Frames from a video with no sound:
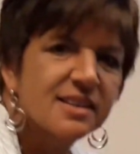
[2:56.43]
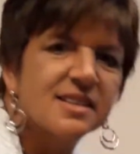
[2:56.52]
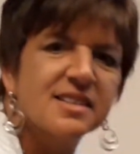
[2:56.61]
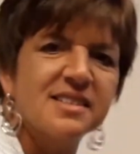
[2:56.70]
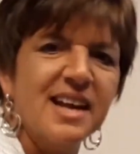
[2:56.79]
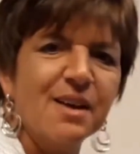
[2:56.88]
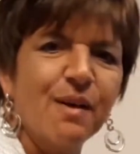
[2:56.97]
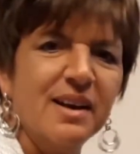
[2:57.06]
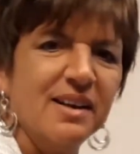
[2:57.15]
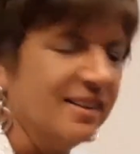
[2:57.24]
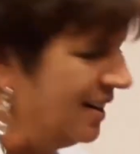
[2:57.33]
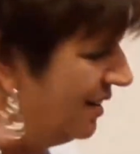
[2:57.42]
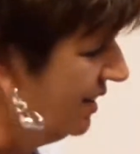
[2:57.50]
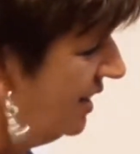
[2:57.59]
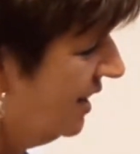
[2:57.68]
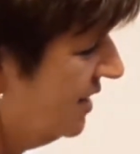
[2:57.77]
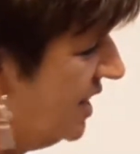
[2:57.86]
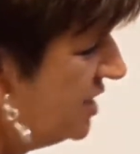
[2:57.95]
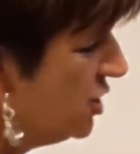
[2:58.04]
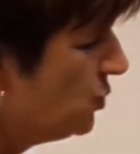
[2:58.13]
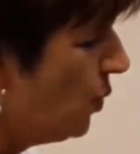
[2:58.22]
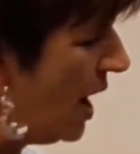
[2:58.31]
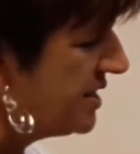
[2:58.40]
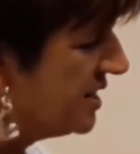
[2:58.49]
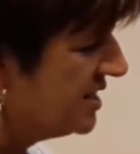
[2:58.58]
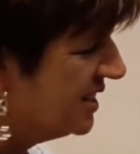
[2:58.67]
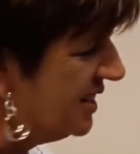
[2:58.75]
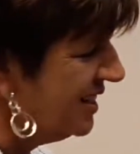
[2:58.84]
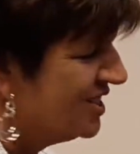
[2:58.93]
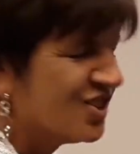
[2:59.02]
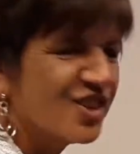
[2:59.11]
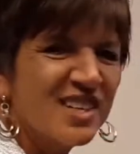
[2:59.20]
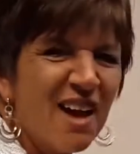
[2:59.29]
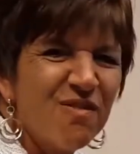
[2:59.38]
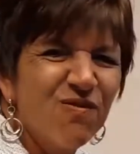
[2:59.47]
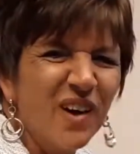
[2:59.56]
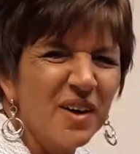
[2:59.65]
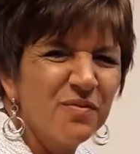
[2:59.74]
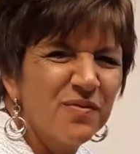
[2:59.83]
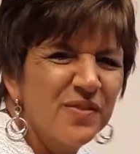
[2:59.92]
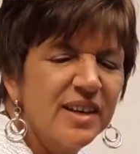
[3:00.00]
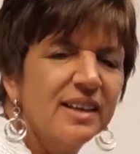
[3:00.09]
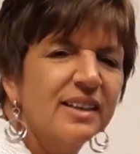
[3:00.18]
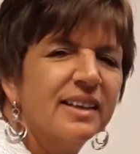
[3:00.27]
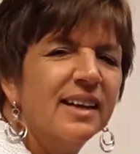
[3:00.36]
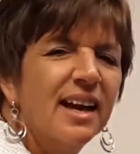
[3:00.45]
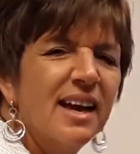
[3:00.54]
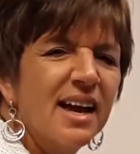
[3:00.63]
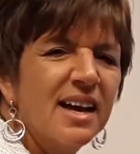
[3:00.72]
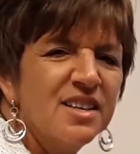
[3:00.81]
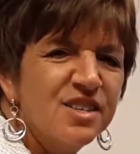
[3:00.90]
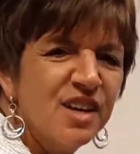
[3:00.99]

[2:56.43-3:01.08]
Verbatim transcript: to stay right in there. And then just watch as the kids just have fun feeling and